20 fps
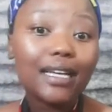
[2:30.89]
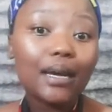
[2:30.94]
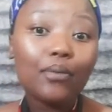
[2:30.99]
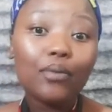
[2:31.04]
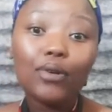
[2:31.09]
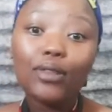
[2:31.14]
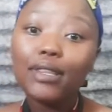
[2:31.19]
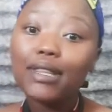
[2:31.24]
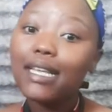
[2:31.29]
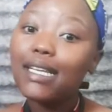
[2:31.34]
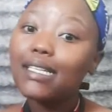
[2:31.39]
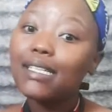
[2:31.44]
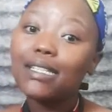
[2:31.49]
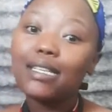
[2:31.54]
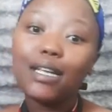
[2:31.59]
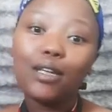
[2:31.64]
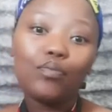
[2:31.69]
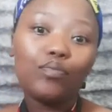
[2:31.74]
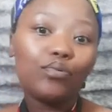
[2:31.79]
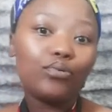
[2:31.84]
Abo
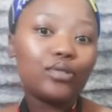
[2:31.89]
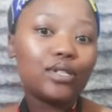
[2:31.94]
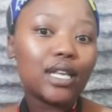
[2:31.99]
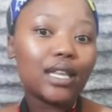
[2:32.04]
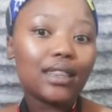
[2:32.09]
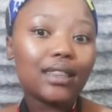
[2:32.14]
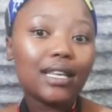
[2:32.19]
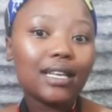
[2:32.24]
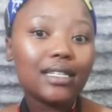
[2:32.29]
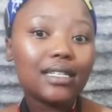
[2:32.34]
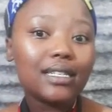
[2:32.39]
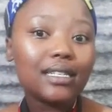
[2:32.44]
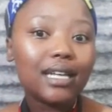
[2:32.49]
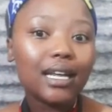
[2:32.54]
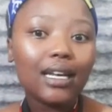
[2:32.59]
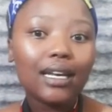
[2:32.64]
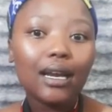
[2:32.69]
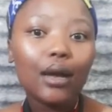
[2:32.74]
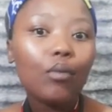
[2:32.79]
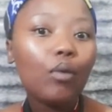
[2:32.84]
Thursday, Pusa
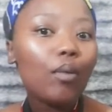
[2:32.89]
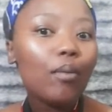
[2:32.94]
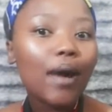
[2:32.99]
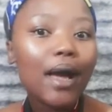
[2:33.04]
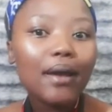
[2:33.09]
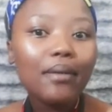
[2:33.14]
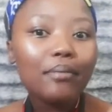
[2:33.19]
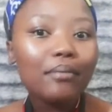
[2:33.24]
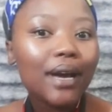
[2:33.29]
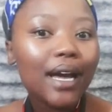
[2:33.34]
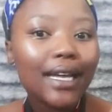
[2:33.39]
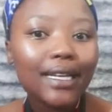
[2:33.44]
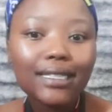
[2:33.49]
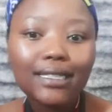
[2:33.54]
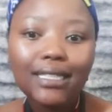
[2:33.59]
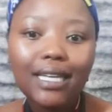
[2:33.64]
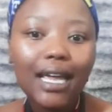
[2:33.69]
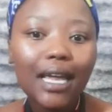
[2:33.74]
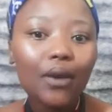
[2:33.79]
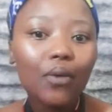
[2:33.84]
Thursday, Nabo
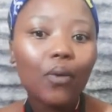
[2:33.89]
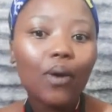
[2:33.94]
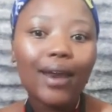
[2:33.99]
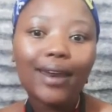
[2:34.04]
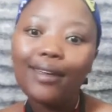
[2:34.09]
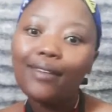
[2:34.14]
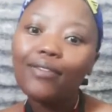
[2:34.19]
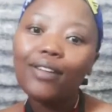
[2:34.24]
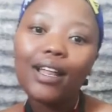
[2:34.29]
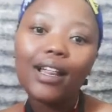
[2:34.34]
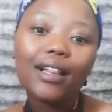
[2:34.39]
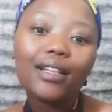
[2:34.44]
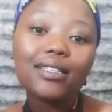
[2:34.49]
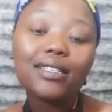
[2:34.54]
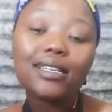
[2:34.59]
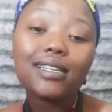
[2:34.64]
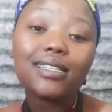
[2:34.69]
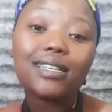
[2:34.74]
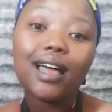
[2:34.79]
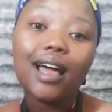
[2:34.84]
Banbani, and whatever
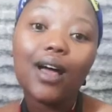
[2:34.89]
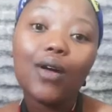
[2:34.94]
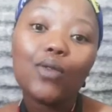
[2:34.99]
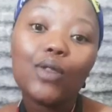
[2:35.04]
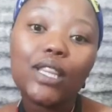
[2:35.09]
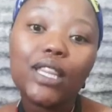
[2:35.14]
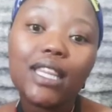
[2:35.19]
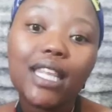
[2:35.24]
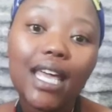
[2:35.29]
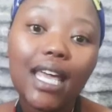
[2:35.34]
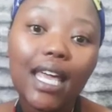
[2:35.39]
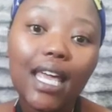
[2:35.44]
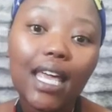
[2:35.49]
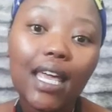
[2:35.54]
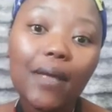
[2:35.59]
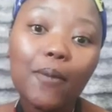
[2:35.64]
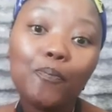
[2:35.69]
else is out there,